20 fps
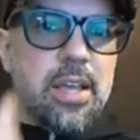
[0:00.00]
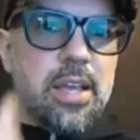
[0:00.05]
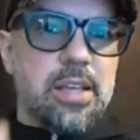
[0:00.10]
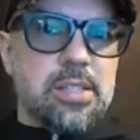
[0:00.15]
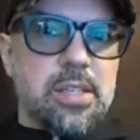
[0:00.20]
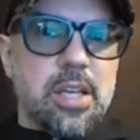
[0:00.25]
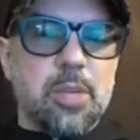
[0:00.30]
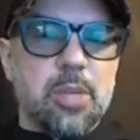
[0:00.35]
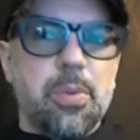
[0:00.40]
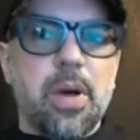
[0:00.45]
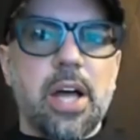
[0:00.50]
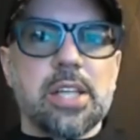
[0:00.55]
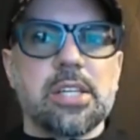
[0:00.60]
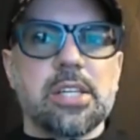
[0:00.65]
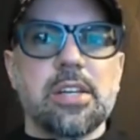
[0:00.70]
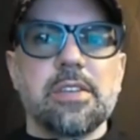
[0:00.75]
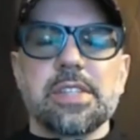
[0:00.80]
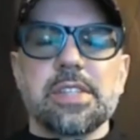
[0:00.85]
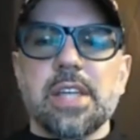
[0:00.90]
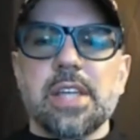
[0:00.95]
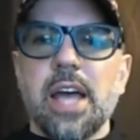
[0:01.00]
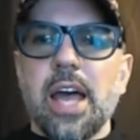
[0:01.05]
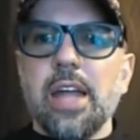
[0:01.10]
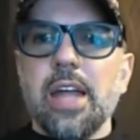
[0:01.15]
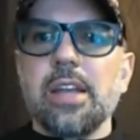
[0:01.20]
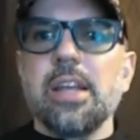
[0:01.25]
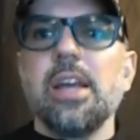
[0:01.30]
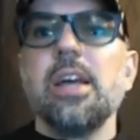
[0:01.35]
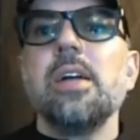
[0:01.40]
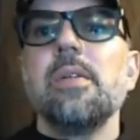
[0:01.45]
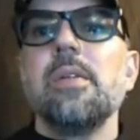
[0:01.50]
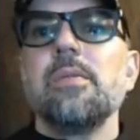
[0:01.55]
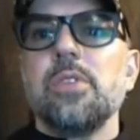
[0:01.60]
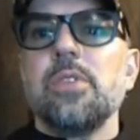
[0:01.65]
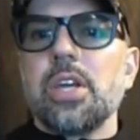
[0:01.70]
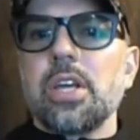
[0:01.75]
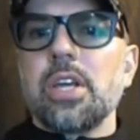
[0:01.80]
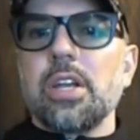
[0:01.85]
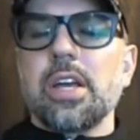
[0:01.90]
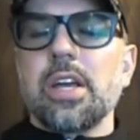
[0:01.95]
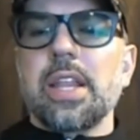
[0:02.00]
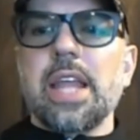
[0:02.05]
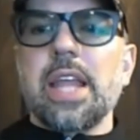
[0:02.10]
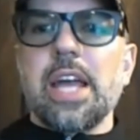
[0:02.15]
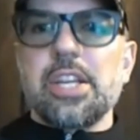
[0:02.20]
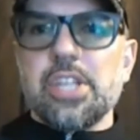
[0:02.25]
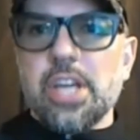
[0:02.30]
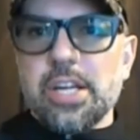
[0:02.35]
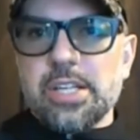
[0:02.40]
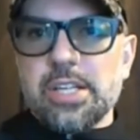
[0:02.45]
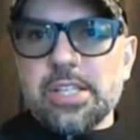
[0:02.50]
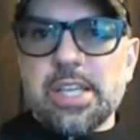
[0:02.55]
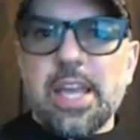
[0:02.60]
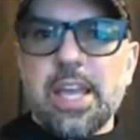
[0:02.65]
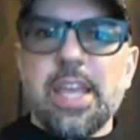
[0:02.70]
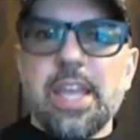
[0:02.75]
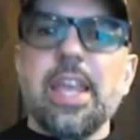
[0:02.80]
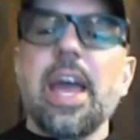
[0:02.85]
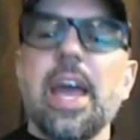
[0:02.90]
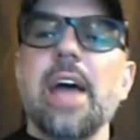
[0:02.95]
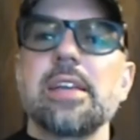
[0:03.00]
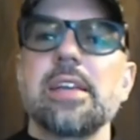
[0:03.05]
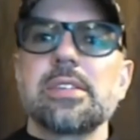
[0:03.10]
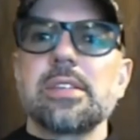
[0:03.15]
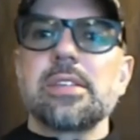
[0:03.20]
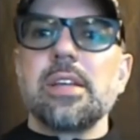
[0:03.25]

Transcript: is on the positive side, you can look at that judge and say, yes,